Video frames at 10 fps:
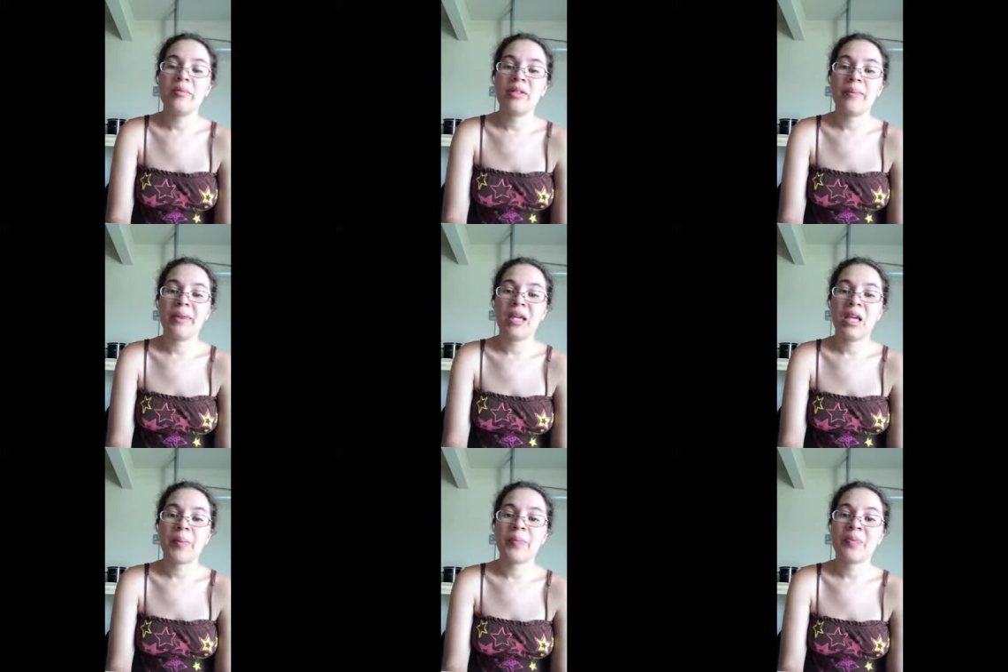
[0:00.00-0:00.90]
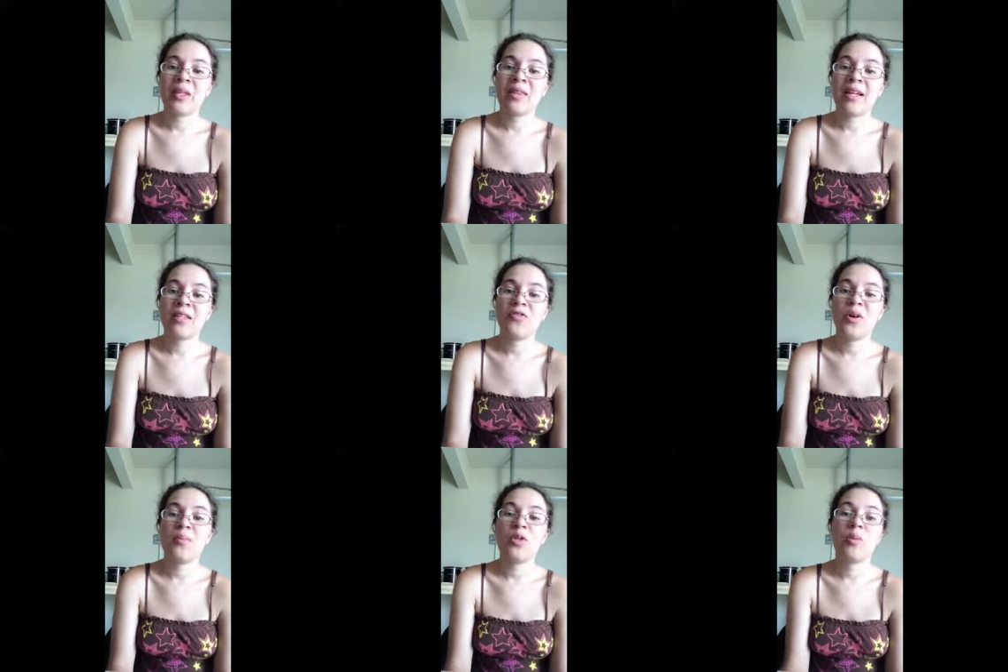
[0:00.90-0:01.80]
something that's
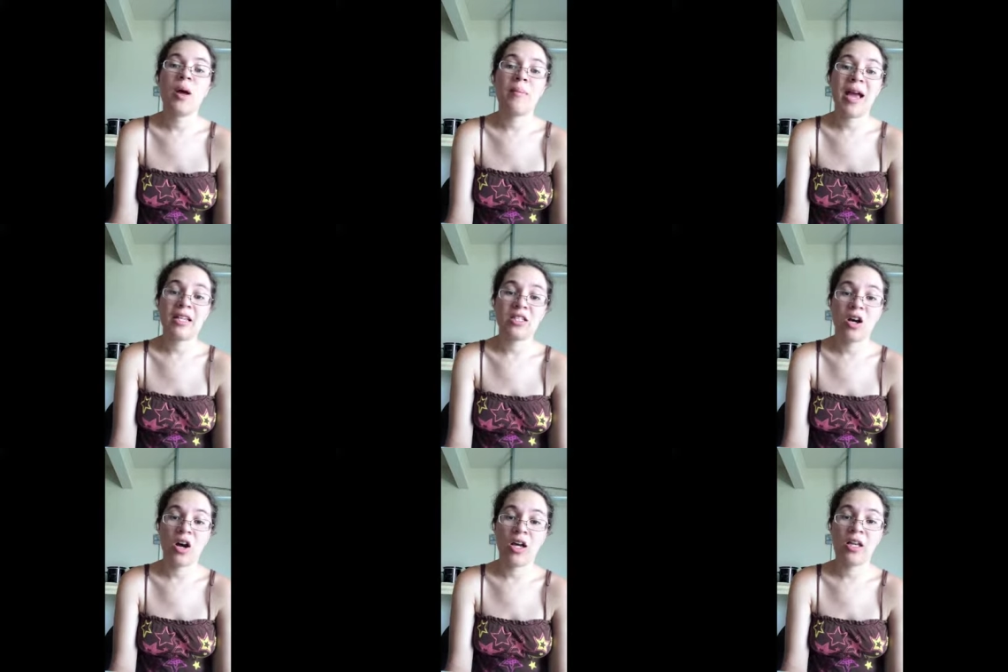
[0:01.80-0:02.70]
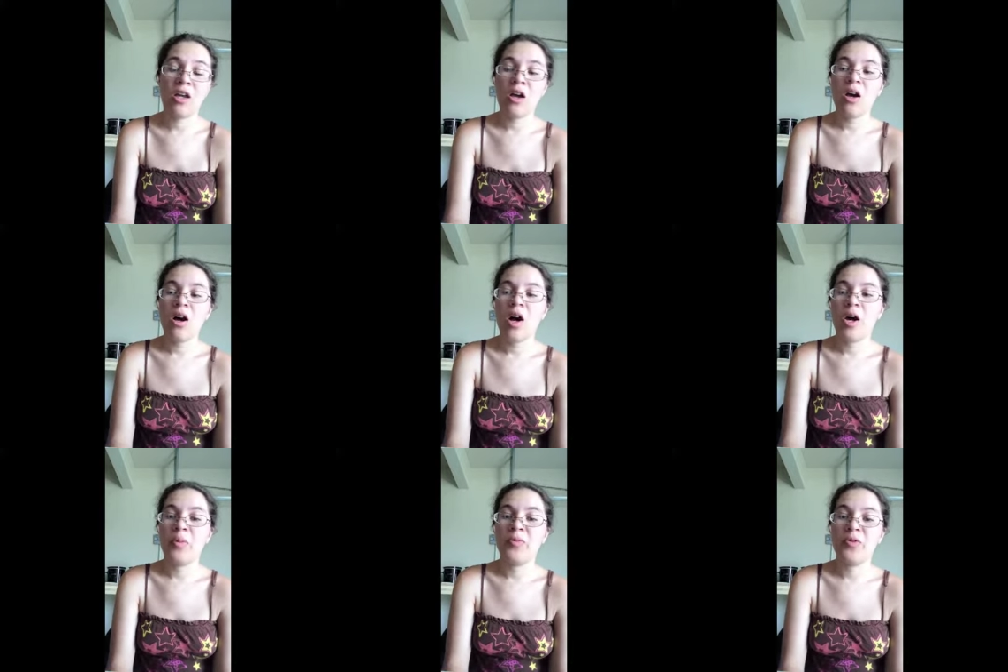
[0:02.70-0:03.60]
from a mascot
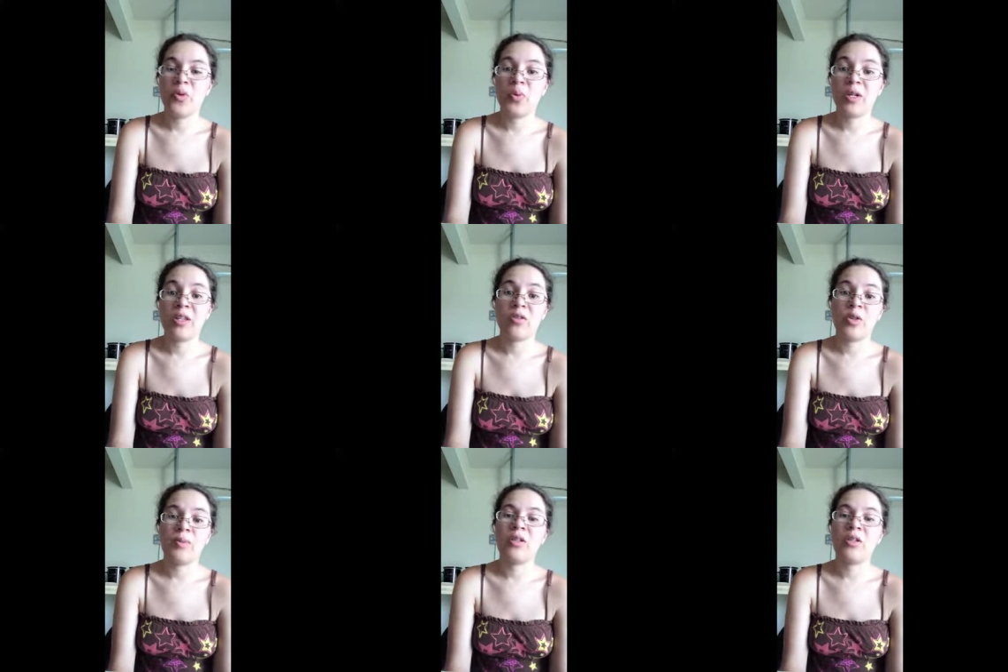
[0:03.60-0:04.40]
for one of the groups.